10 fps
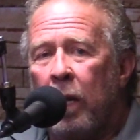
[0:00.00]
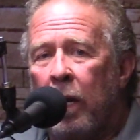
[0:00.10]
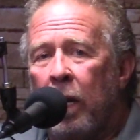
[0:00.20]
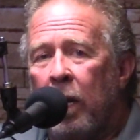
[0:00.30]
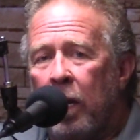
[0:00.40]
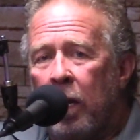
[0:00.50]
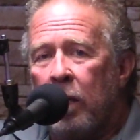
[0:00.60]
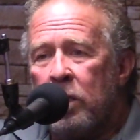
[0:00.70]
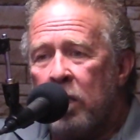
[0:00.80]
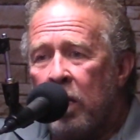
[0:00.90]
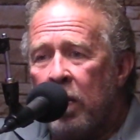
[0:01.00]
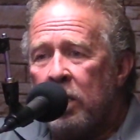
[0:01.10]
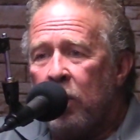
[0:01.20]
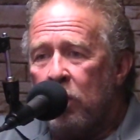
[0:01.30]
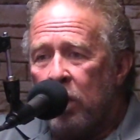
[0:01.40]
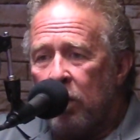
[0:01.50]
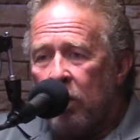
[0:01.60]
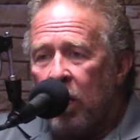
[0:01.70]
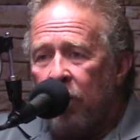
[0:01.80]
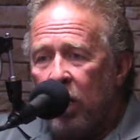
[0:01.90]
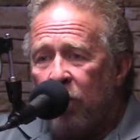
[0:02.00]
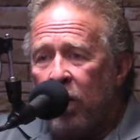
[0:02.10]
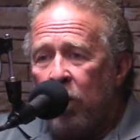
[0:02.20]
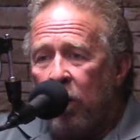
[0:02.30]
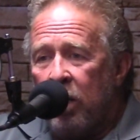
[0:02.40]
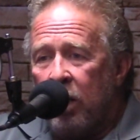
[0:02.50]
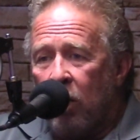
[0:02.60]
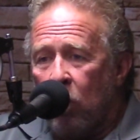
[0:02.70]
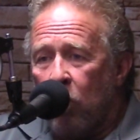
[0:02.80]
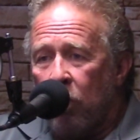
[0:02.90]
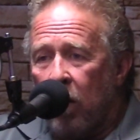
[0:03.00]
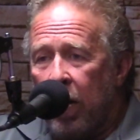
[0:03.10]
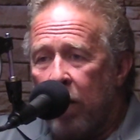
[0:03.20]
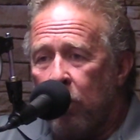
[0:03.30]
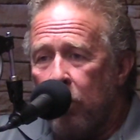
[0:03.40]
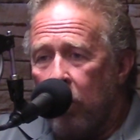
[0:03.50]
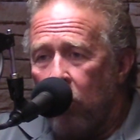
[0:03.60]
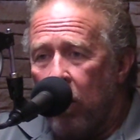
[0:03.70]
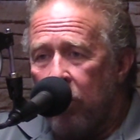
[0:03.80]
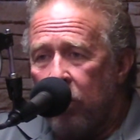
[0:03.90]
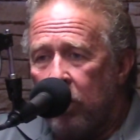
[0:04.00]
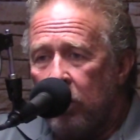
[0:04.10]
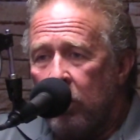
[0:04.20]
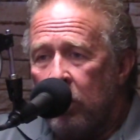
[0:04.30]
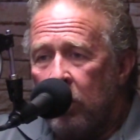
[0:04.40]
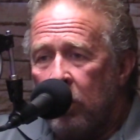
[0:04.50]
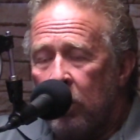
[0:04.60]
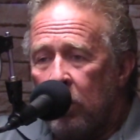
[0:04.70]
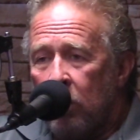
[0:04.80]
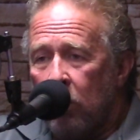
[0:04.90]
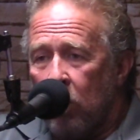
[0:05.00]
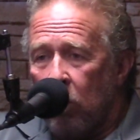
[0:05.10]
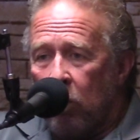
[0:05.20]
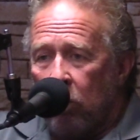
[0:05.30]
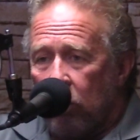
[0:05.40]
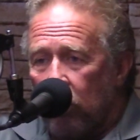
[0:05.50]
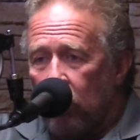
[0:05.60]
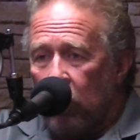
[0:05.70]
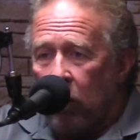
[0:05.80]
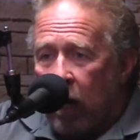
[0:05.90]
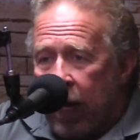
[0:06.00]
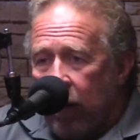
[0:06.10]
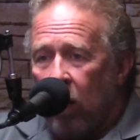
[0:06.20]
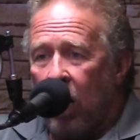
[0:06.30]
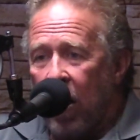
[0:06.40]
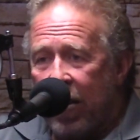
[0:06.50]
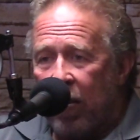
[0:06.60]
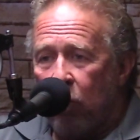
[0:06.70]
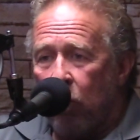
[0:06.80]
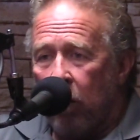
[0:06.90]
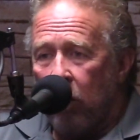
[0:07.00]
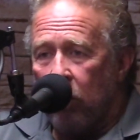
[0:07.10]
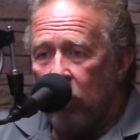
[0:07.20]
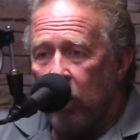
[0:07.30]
And Sundays I usually, if I do anything, I'll go for a hike with my wife. We'll go, you know, hike on a hiking trail or